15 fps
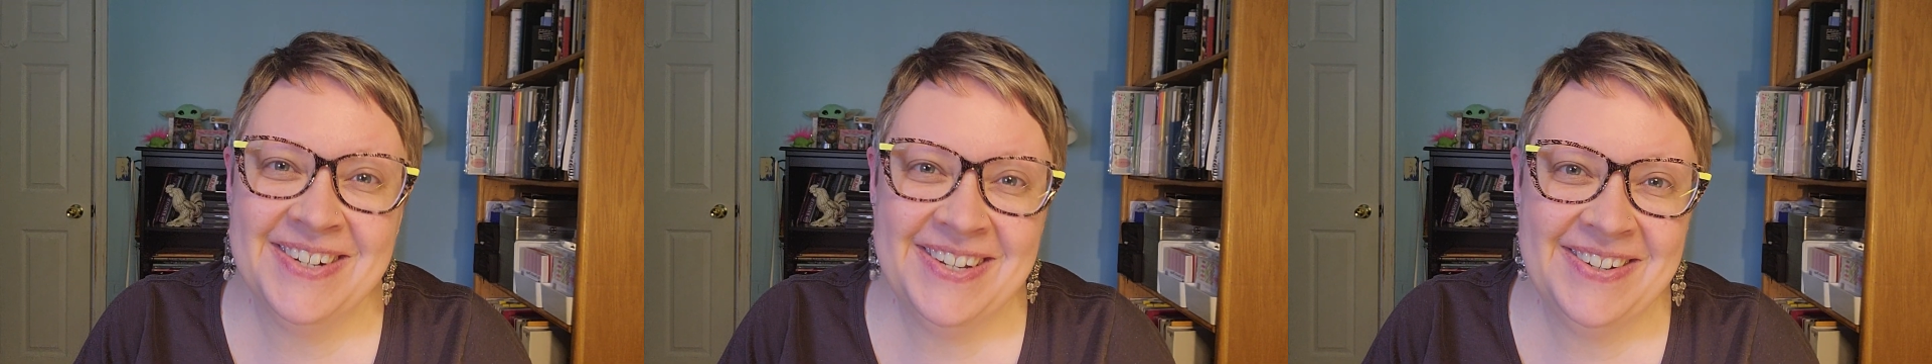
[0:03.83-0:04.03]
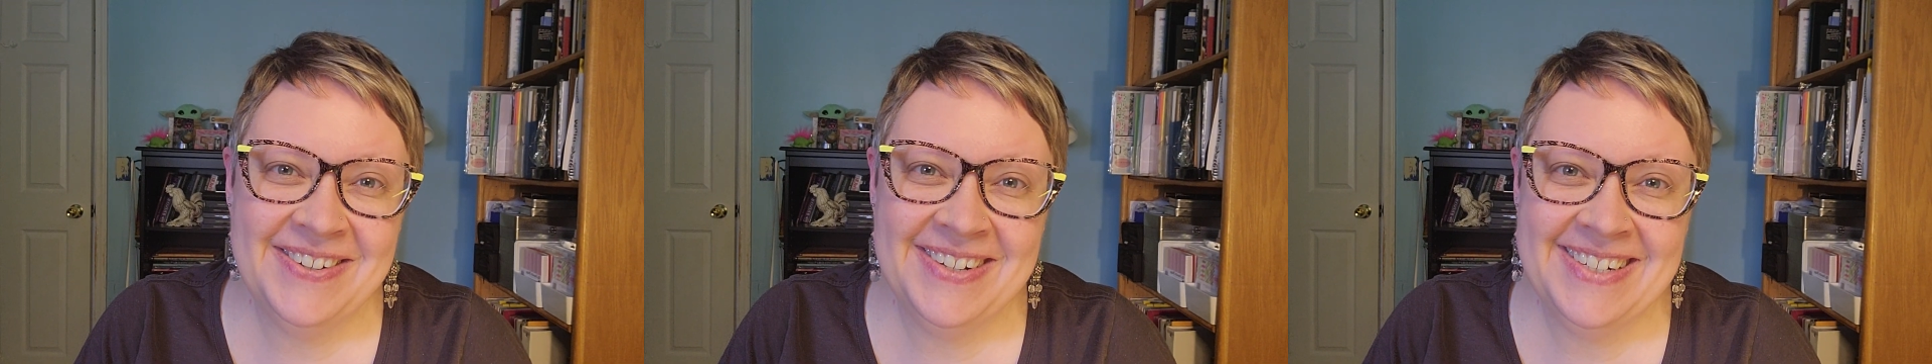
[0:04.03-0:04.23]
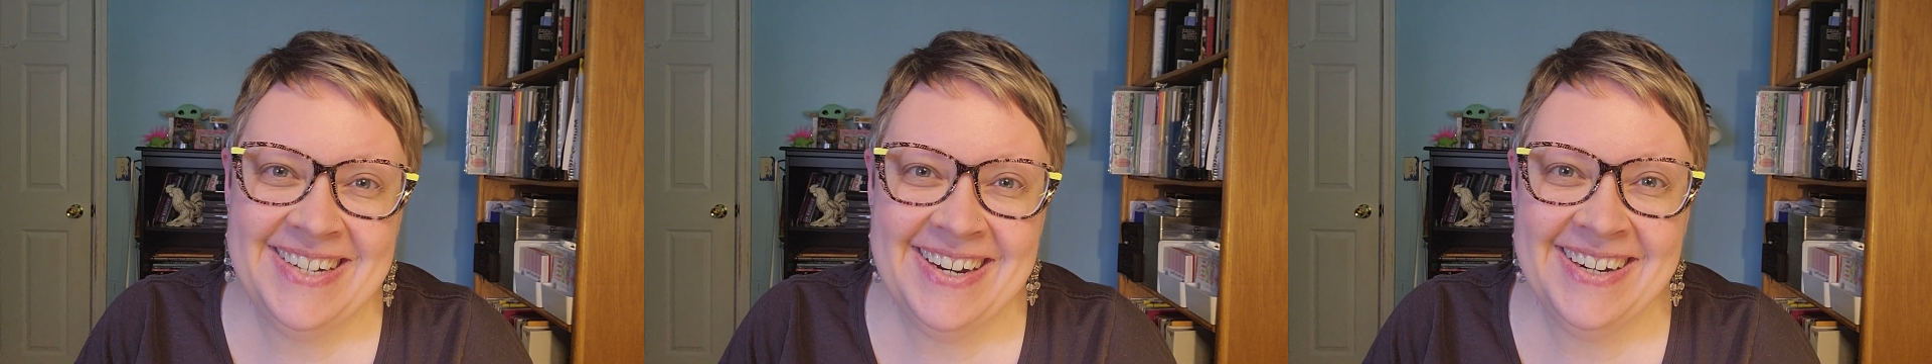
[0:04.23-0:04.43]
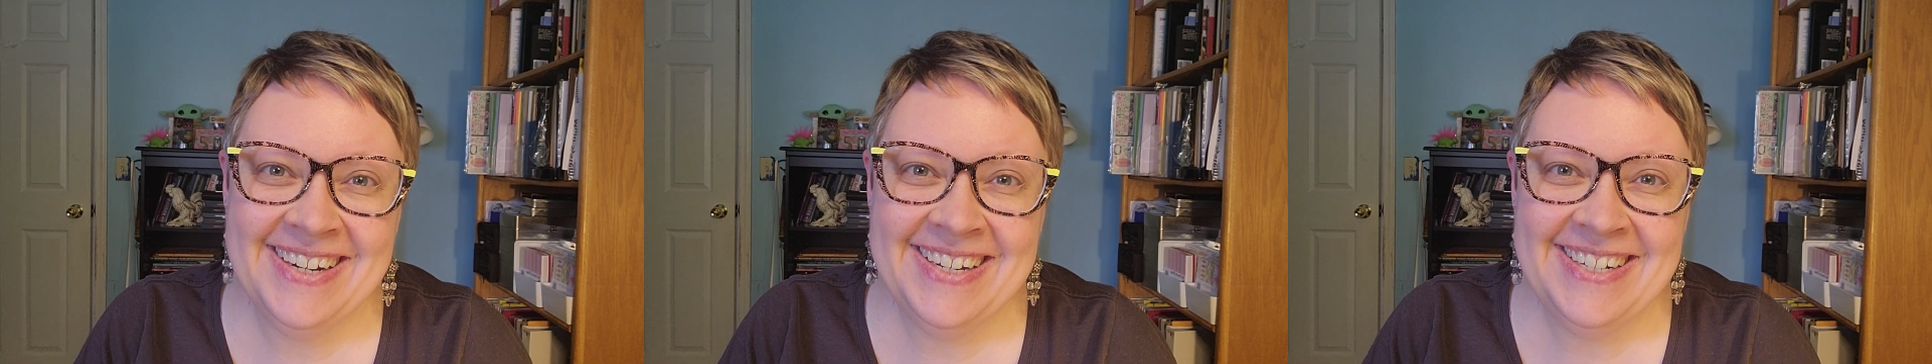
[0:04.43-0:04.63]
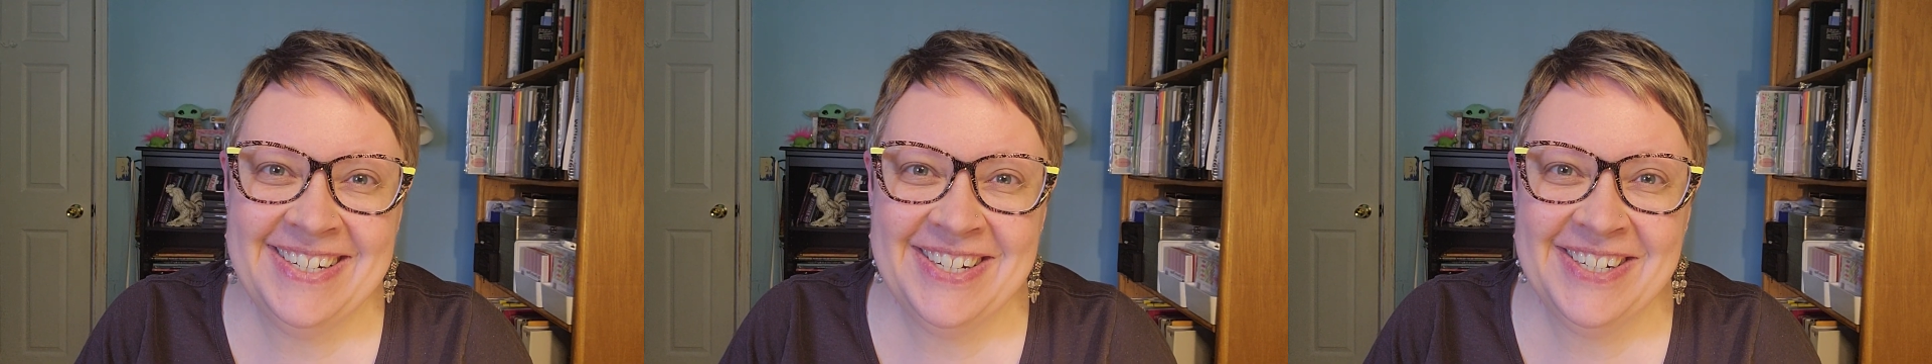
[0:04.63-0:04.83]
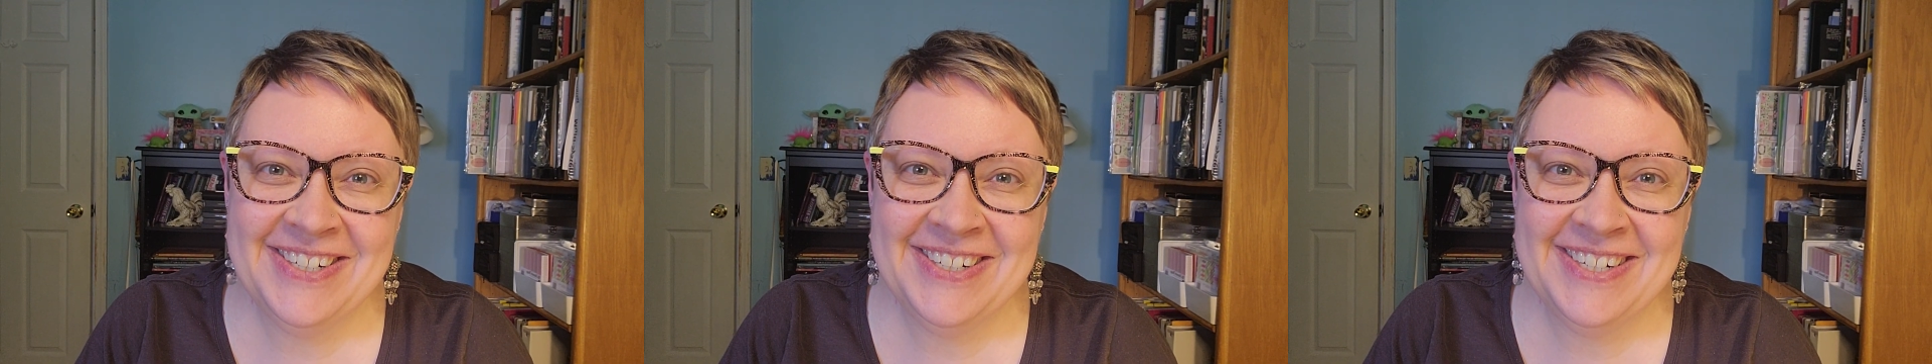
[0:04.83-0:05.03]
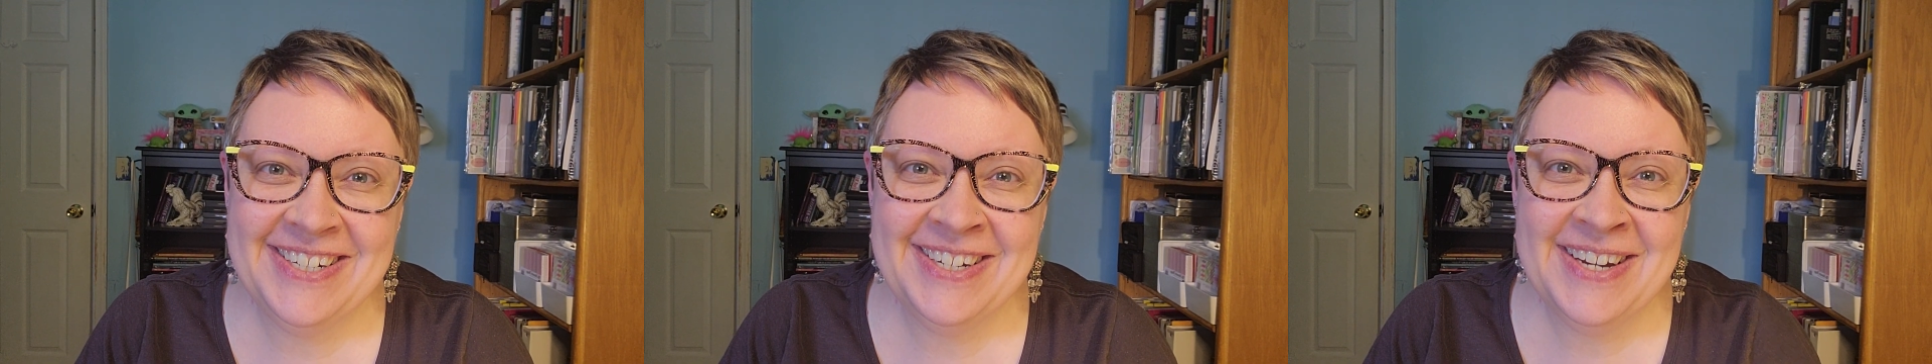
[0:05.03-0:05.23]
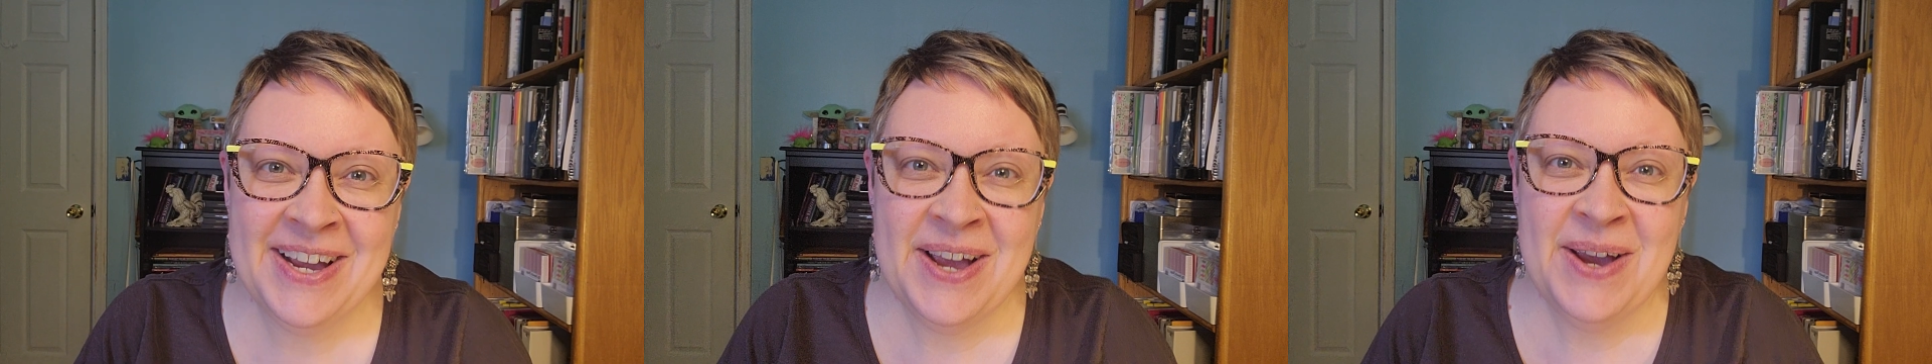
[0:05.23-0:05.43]
Unitarian
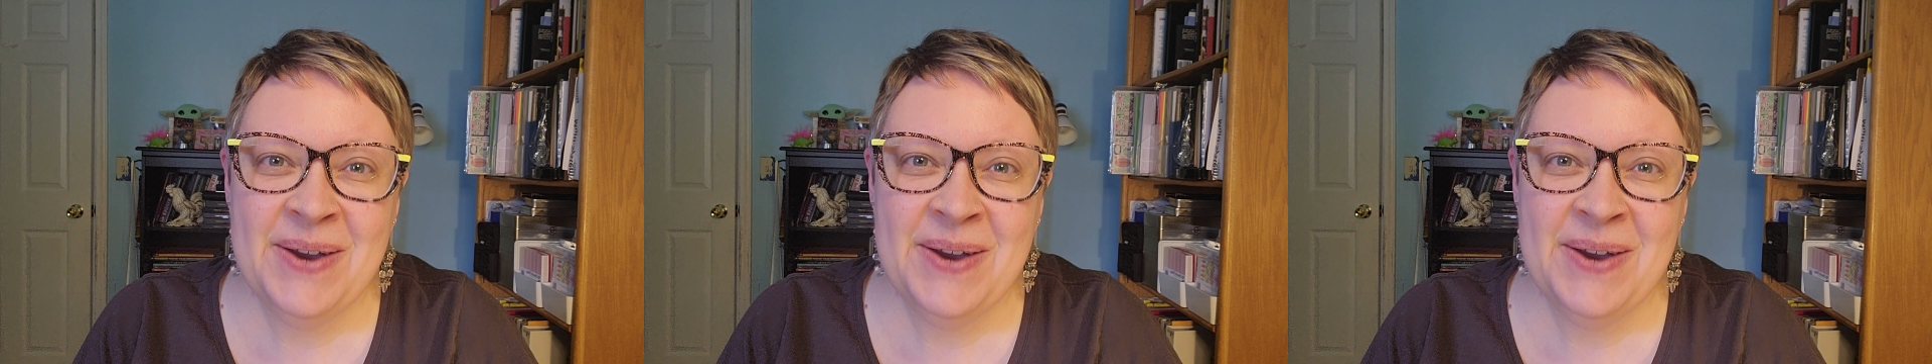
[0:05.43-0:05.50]
Church,